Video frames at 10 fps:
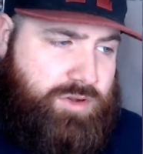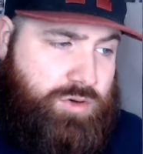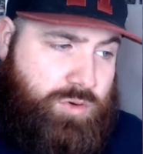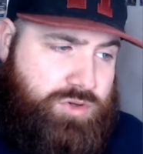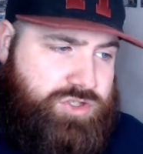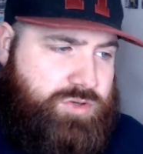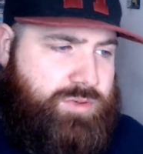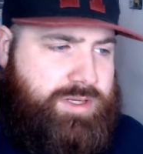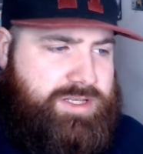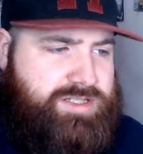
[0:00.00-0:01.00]
Also,
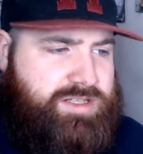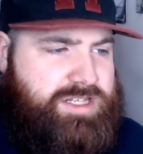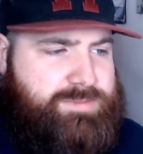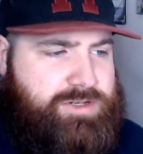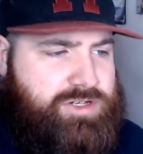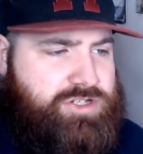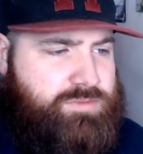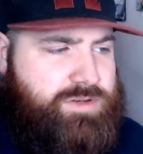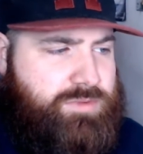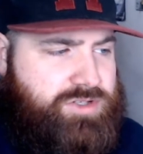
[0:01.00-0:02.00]
send that specially
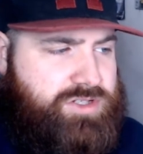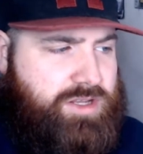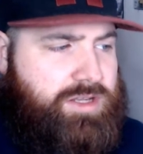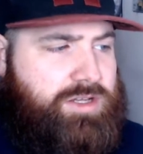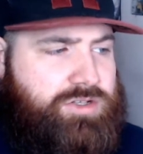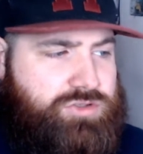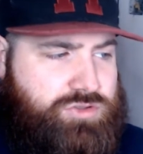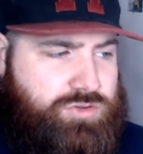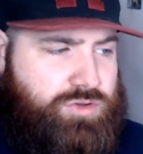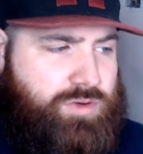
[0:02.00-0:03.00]
summoned monster
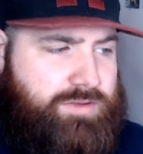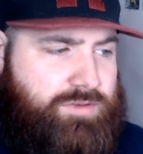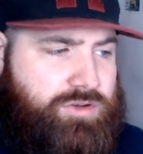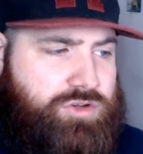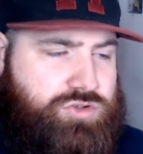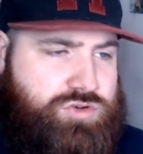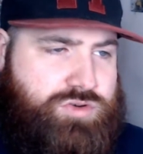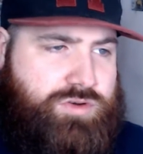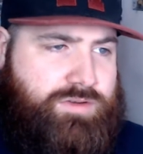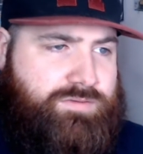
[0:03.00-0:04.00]
to the graveyard during
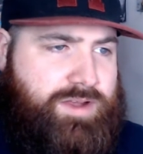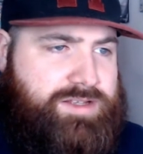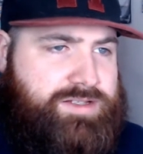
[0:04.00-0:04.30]
your end phase.